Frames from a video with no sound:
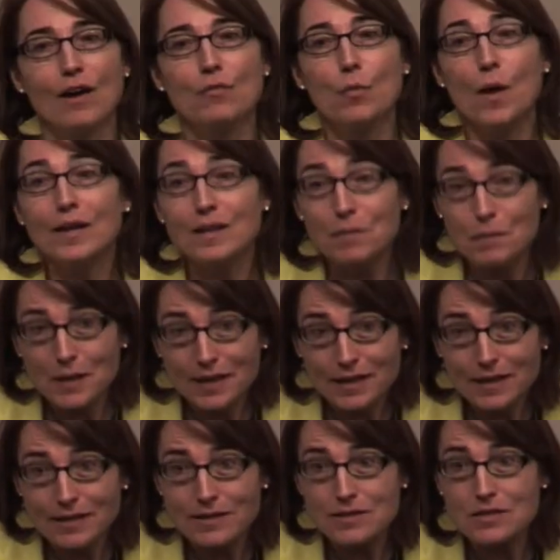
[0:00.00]
of what it
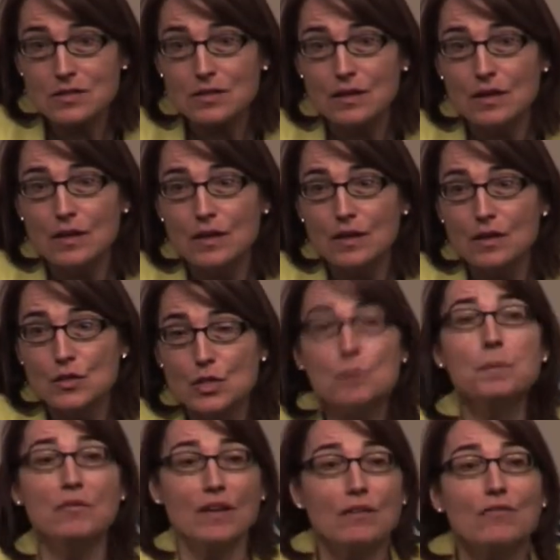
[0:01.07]
means to
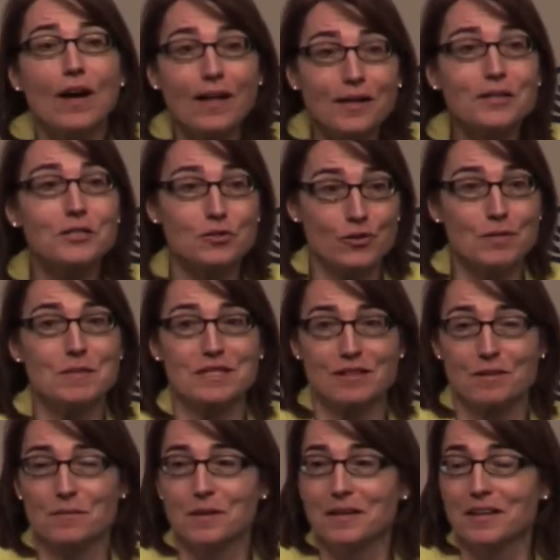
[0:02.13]
prevent violent
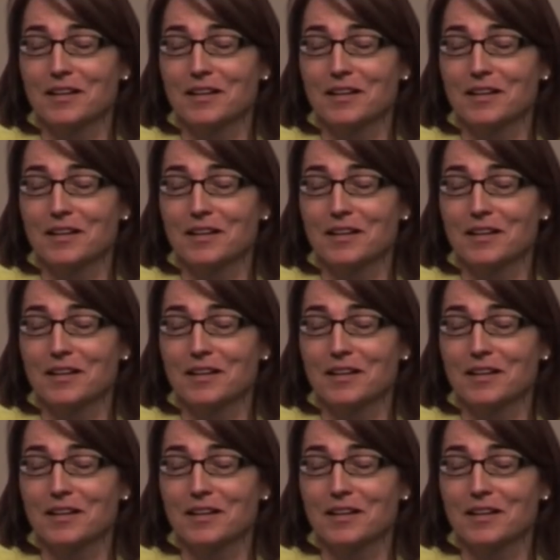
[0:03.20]
extremism.